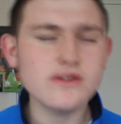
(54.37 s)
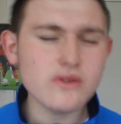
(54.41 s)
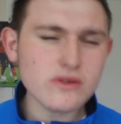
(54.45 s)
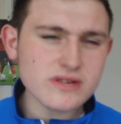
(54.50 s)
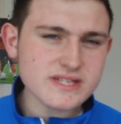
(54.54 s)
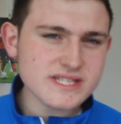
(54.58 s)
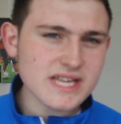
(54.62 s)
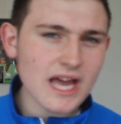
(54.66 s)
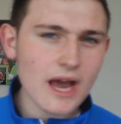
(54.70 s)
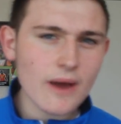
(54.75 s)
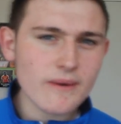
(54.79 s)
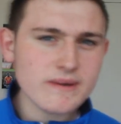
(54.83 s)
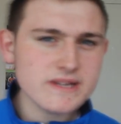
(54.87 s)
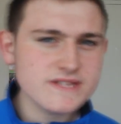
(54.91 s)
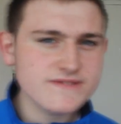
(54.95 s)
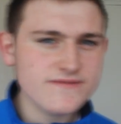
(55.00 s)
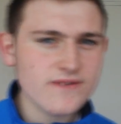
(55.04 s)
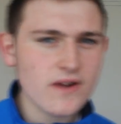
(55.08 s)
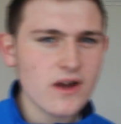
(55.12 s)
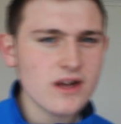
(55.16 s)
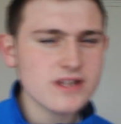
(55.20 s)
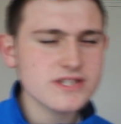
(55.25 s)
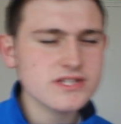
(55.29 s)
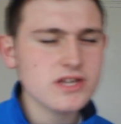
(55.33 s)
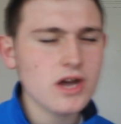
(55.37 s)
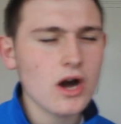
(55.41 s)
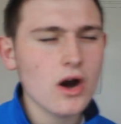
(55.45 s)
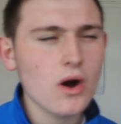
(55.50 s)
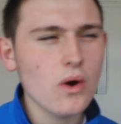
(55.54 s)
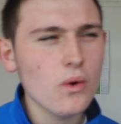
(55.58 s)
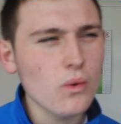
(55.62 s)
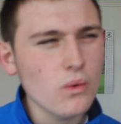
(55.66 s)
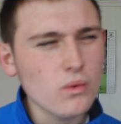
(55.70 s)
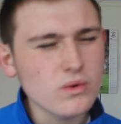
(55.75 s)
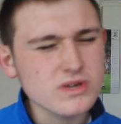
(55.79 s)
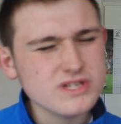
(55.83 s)
Notts County's first
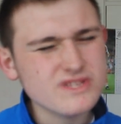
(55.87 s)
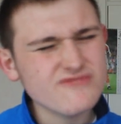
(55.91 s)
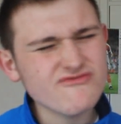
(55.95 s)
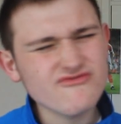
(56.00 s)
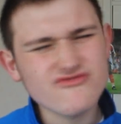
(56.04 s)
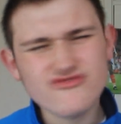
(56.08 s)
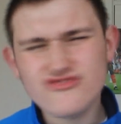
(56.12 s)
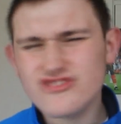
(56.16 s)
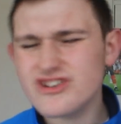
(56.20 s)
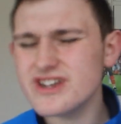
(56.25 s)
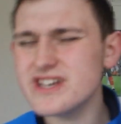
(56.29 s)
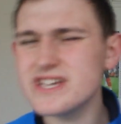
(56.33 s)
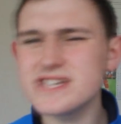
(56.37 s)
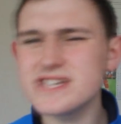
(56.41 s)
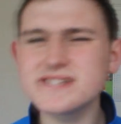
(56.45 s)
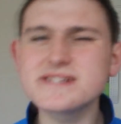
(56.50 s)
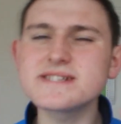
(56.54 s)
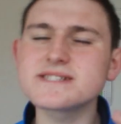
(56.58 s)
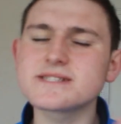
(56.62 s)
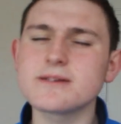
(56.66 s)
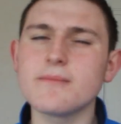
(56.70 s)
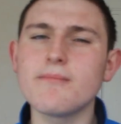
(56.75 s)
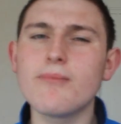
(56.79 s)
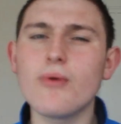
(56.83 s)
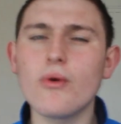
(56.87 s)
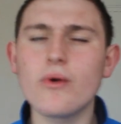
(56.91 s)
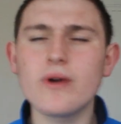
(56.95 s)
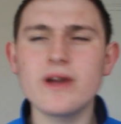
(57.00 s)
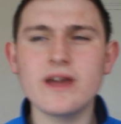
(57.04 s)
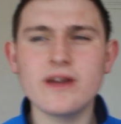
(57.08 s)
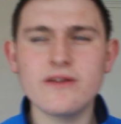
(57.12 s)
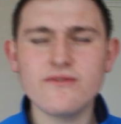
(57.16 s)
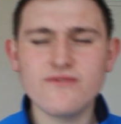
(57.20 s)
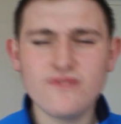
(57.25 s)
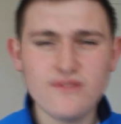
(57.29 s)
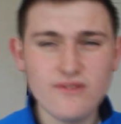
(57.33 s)
goal was really
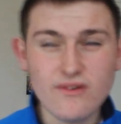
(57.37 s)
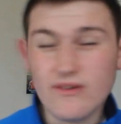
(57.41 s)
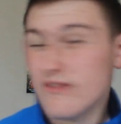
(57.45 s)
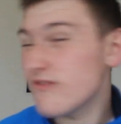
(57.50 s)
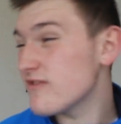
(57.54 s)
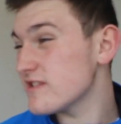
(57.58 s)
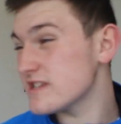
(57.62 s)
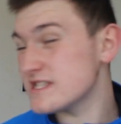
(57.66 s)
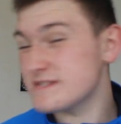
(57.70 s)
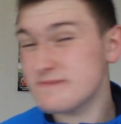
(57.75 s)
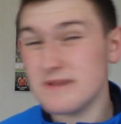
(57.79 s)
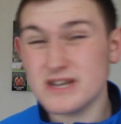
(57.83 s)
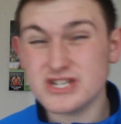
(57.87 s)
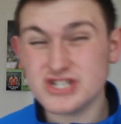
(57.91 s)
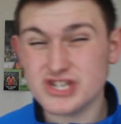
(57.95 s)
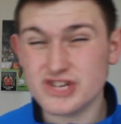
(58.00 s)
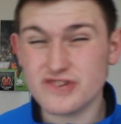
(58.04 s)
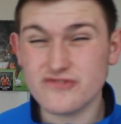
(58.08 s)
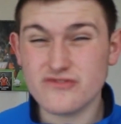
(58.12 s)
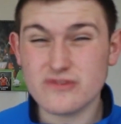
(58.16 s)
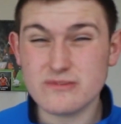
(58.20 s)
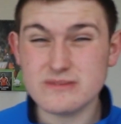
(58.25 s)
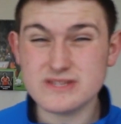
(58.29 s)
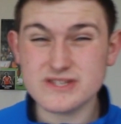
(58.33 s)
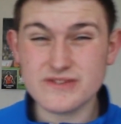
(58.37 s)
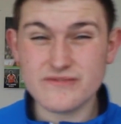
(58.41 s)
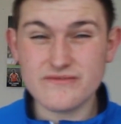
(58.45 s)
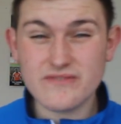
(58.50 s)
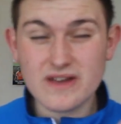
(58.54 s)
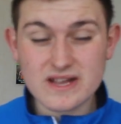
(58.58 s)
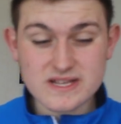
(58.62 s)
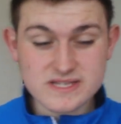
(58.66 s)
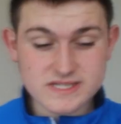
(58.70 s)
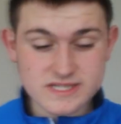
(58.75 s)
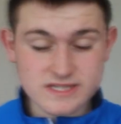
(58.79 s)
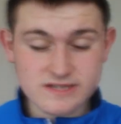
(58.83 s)
disappointing, especially from a
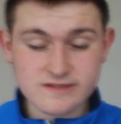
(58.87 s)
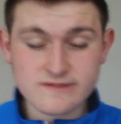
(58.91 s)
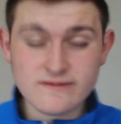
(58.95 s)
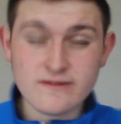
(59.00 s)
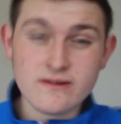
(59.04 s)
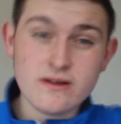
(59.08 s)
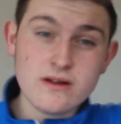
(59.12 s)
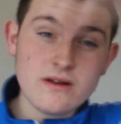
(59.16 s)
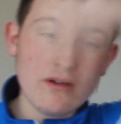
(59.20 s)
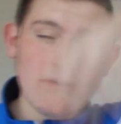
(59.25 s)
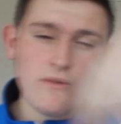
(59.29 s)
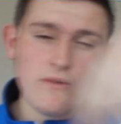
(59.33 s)
defensive